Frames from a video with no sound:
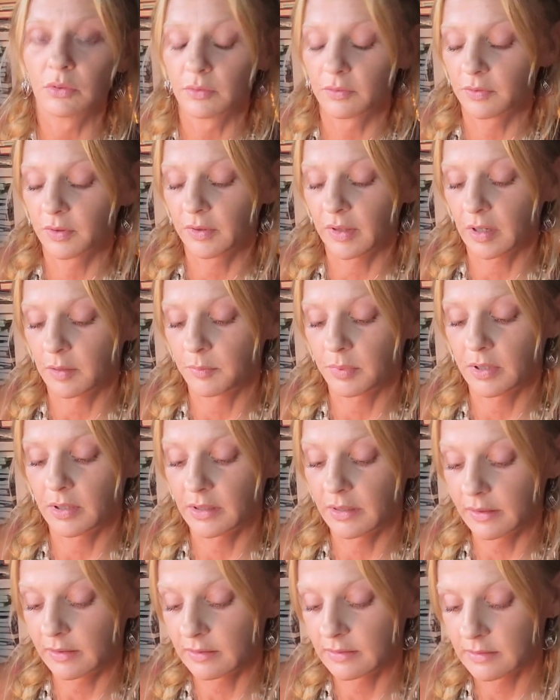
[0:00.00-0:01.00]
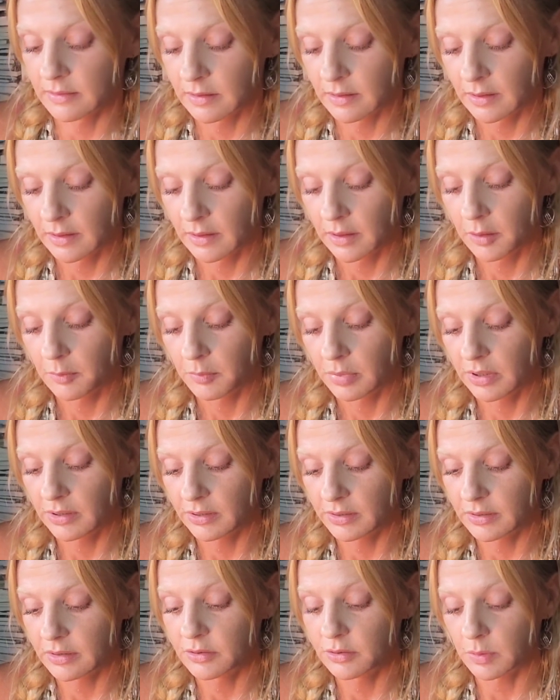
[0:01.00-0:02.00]
for that price
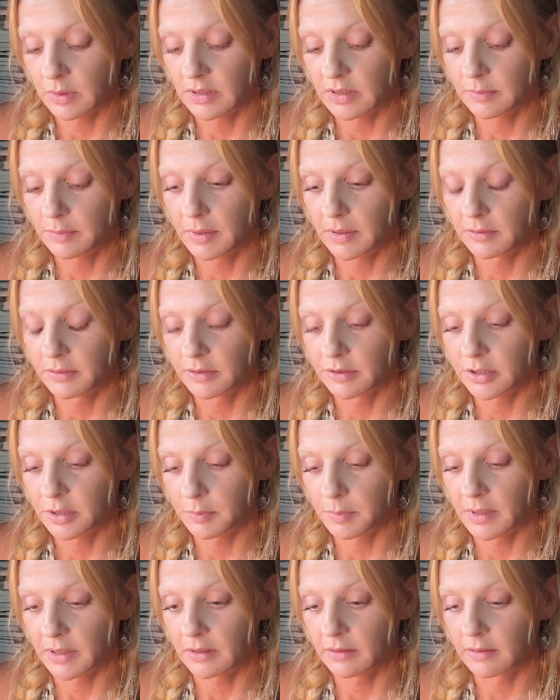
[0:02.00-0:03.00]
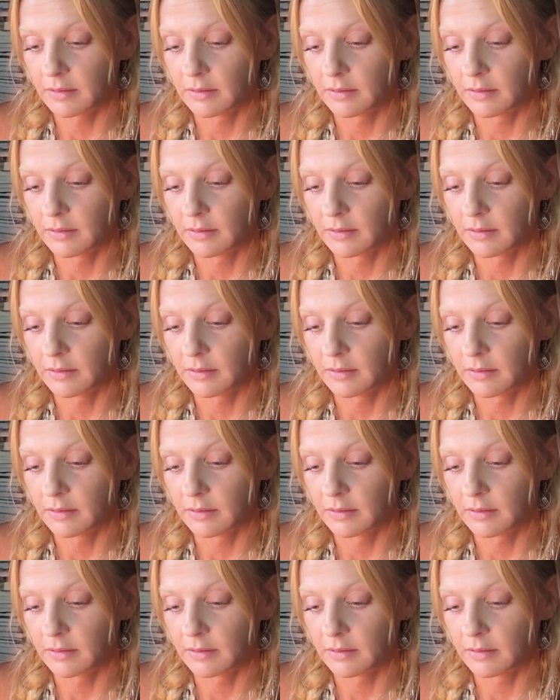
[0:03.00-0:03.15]
plus £20 shipping.